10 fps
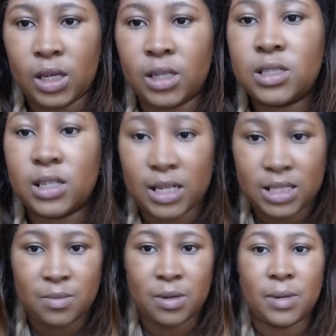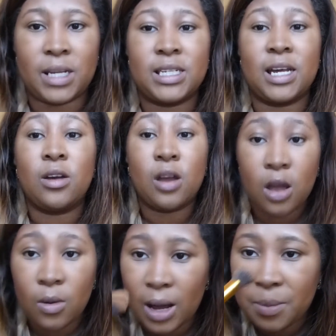Yeah, so that's a bit better now.
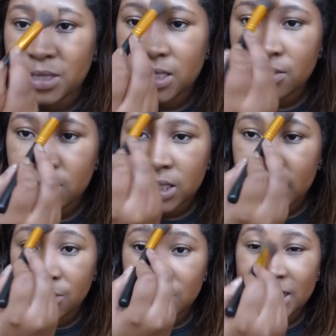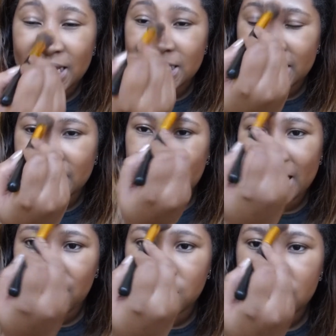What happens, it was getting
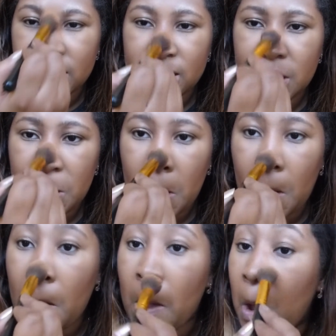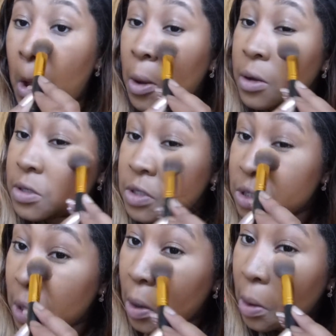cloudy.
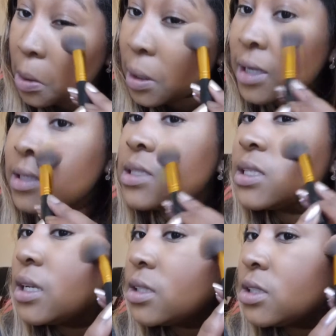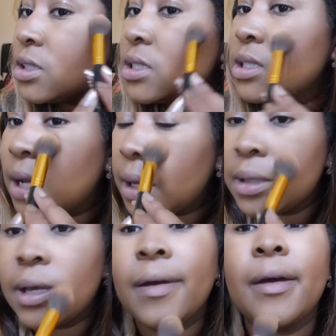So that's that just set
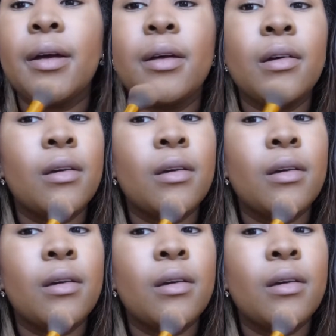there.